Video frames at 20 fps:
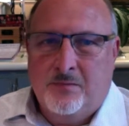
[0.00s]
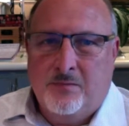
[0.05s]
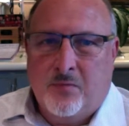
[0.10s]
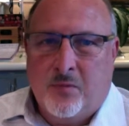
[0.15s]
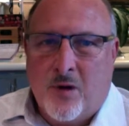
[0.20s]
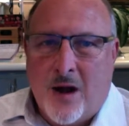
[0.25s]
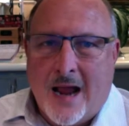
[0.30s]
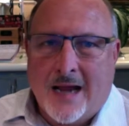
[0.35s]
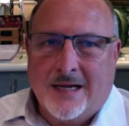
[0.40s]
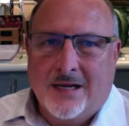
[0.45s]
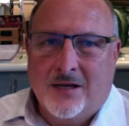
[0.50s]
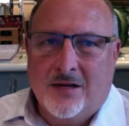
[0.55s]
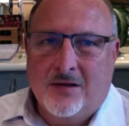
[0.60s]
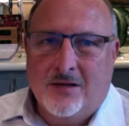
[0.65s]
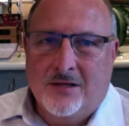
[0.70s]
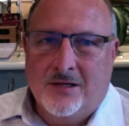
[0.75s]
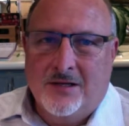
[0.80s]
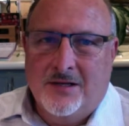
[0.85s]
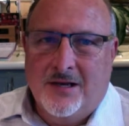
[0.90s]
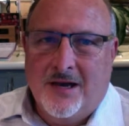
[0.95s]

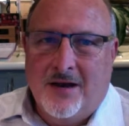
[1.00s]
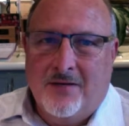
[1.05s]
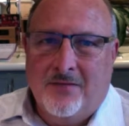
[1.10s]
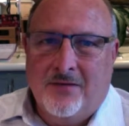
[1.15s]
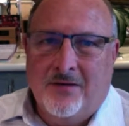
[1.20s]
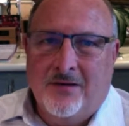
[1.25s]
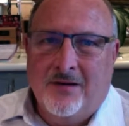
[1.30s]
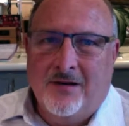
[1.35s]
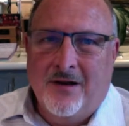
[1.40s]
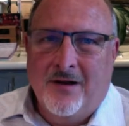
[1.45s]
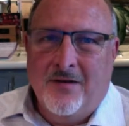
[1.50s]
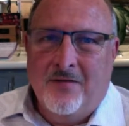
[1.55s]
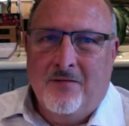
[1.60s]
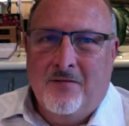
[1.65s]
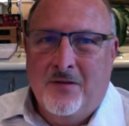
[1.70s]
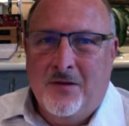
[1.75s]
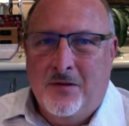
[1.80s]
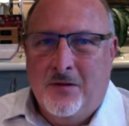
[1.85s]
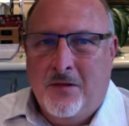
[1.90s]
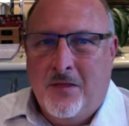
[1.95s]
practical endeavor for you to